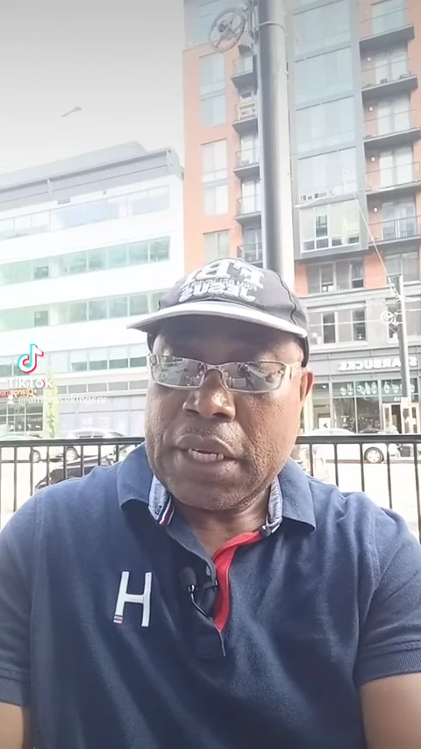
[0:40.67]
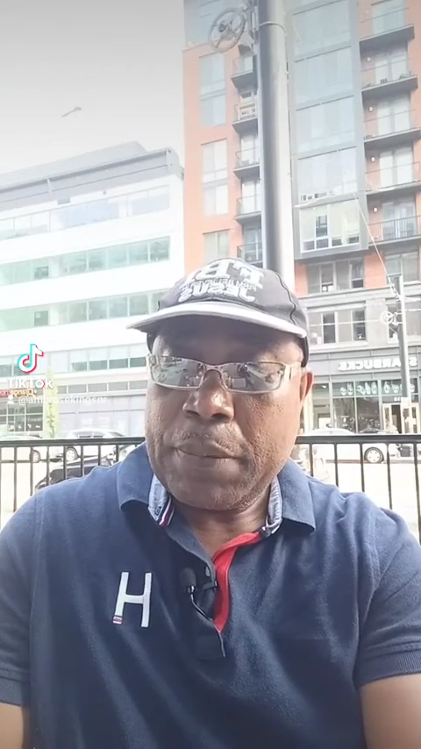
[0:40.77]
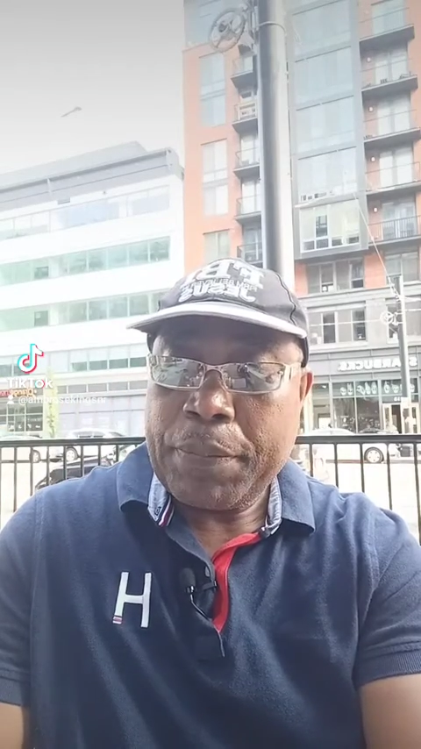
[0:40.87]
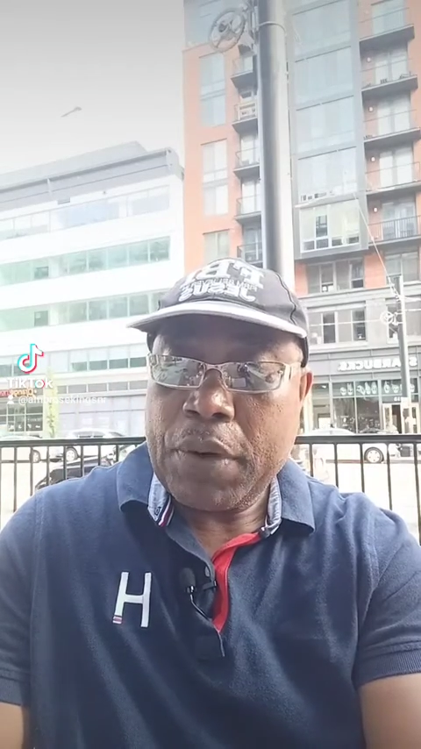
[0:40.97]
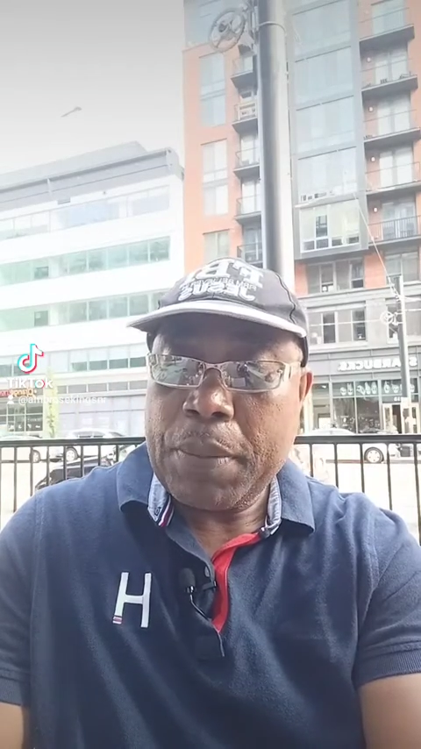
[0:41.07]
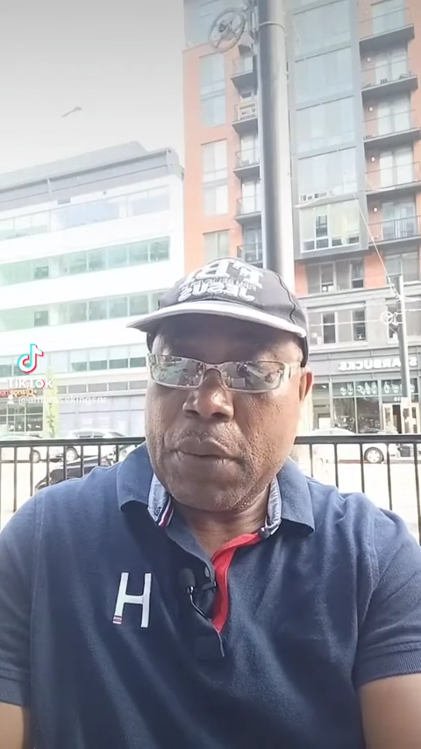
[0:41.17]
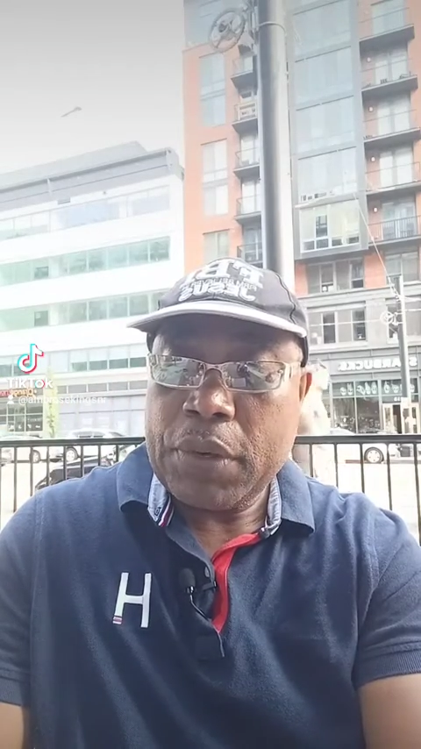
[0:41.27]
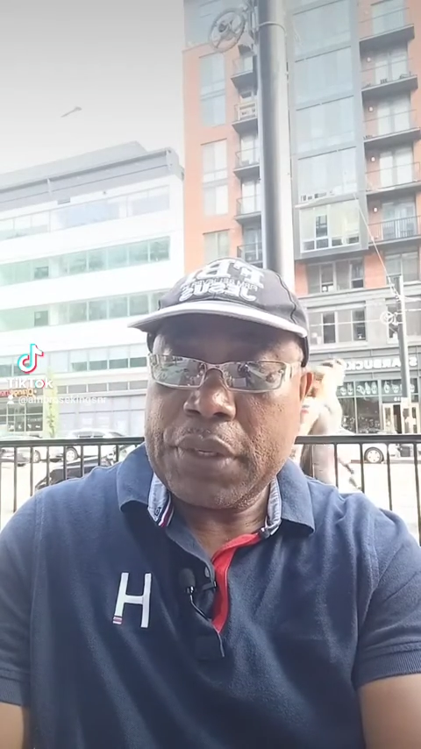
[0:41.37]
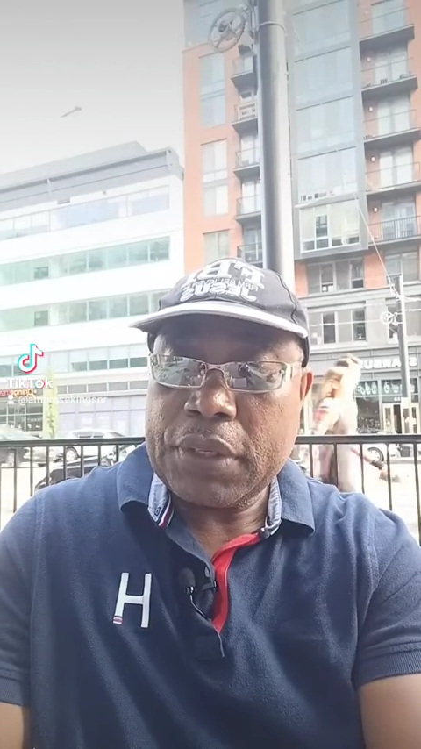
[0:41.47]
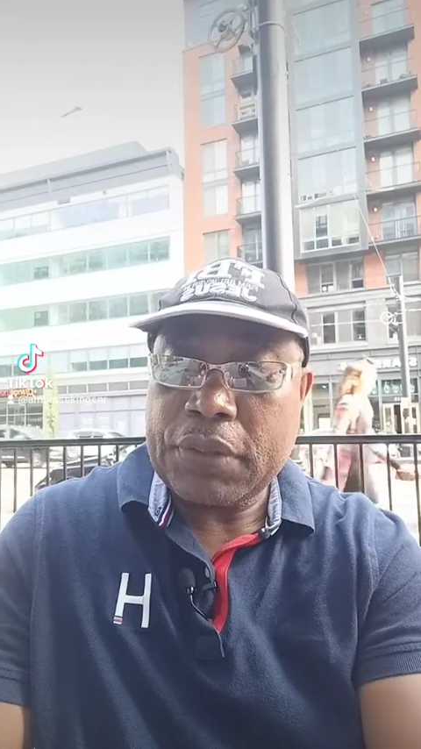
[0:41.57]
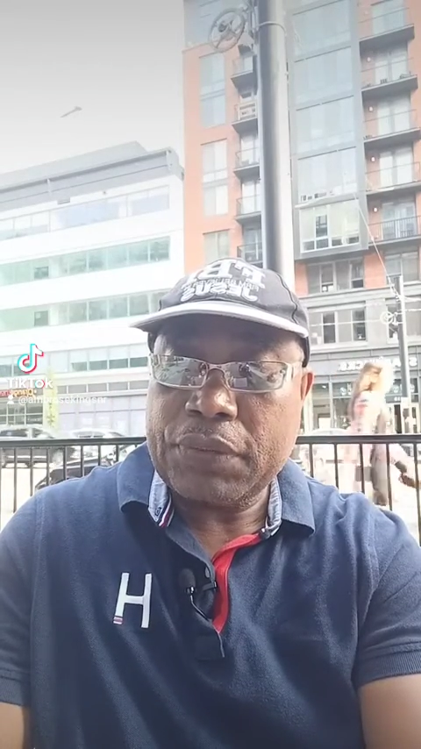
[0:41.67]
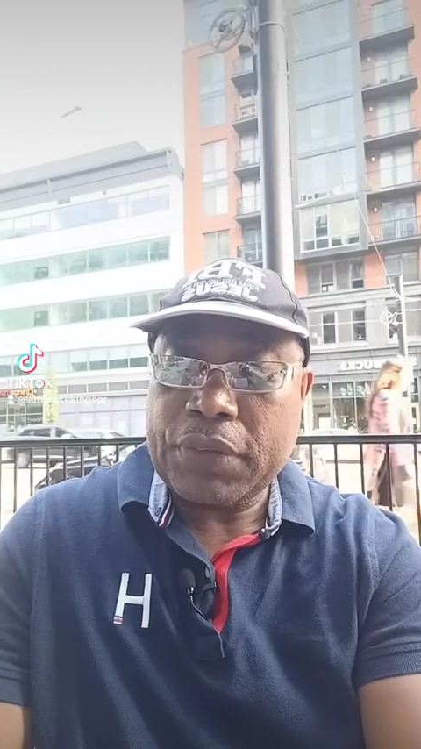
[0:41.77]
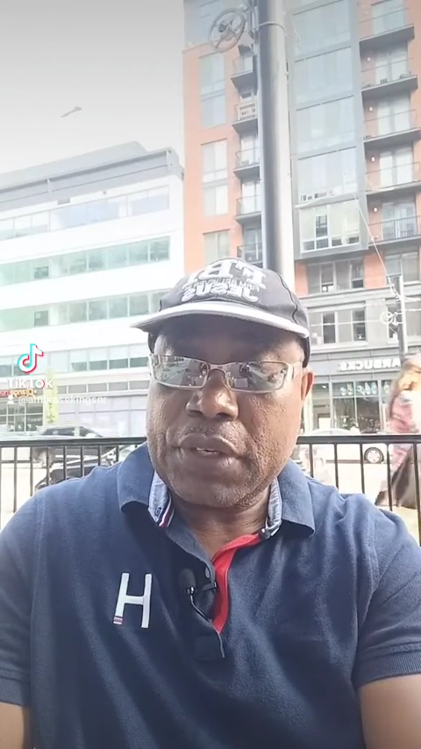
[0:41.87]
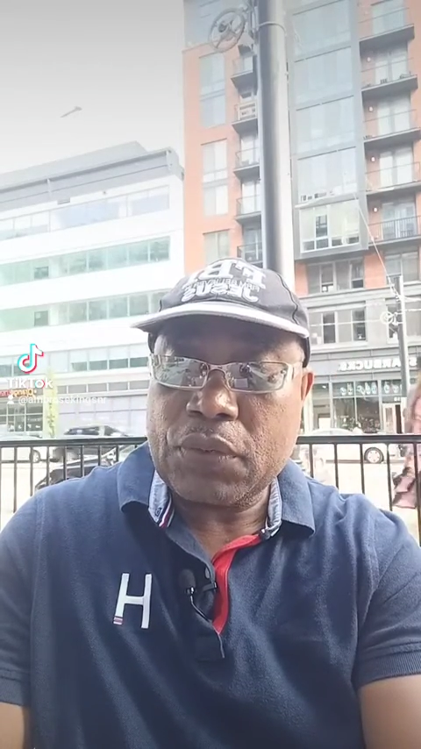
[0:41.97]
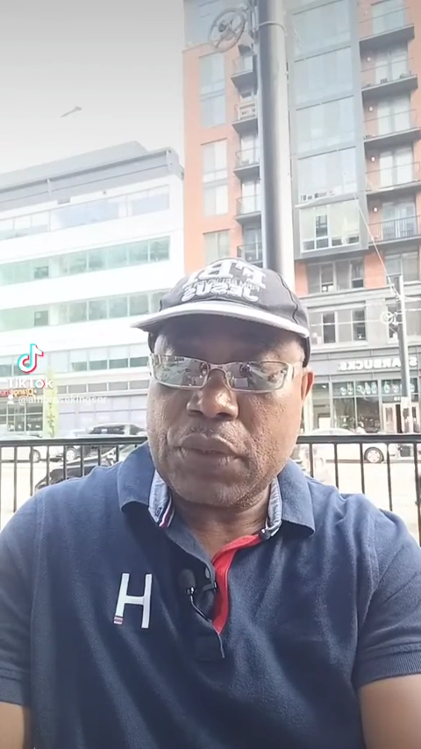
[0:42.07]
The problem with this
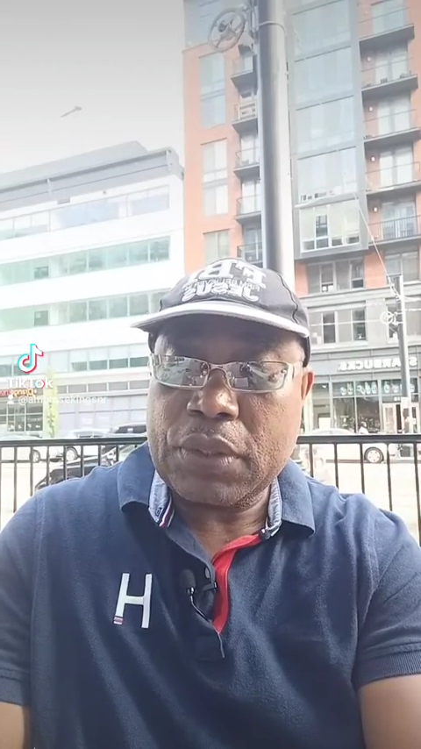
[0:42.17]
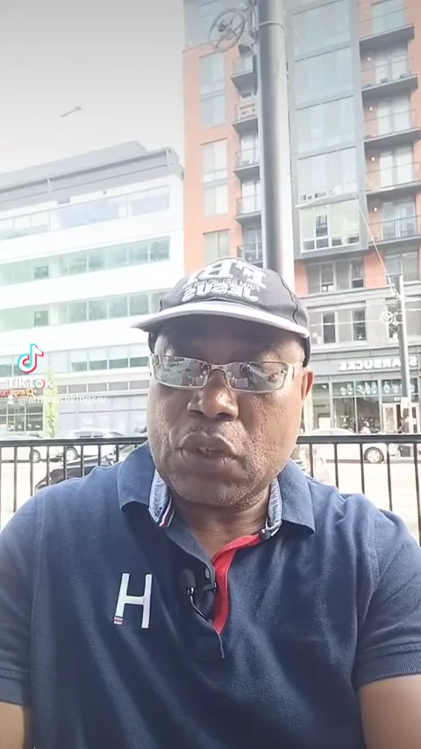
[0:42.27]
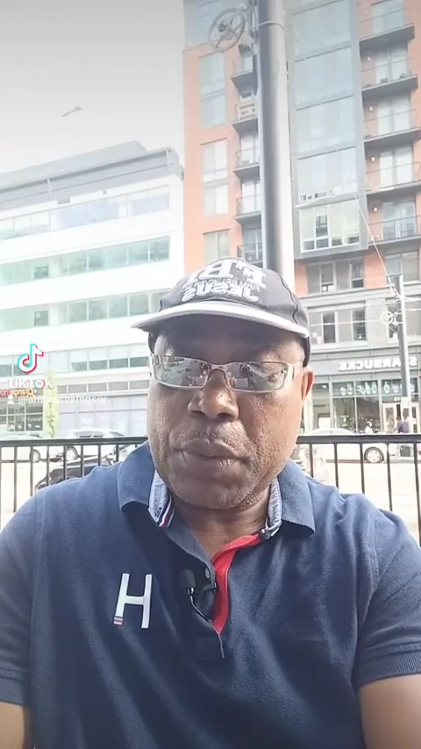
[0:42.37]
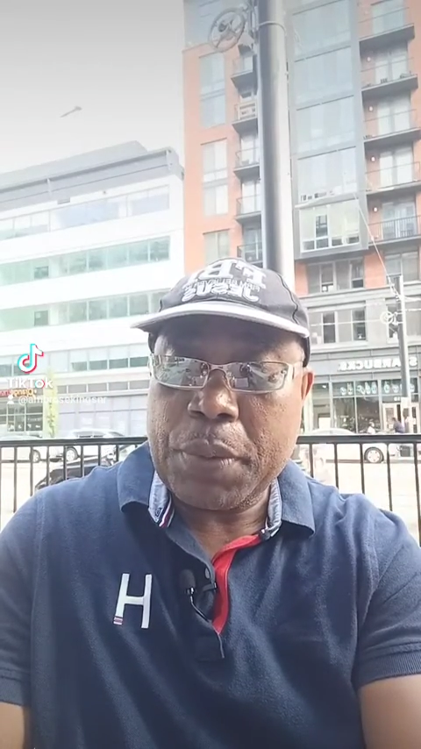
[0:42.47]
verse with so